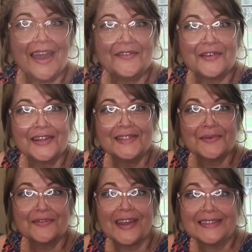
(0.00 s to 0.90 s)
Hey friends,
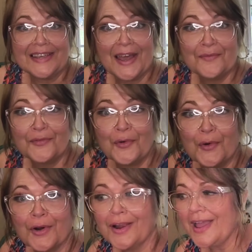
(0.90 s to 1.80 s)
we've got time
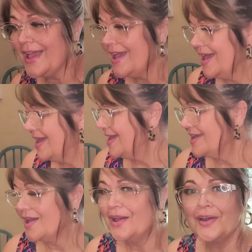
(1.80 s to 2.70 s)
for
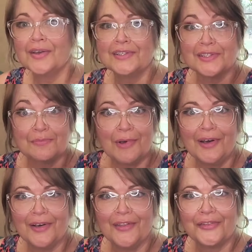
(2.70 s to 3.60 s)
a
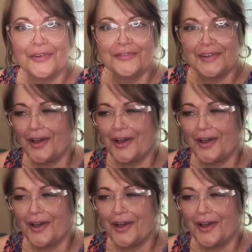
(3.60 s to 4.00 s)
small thrift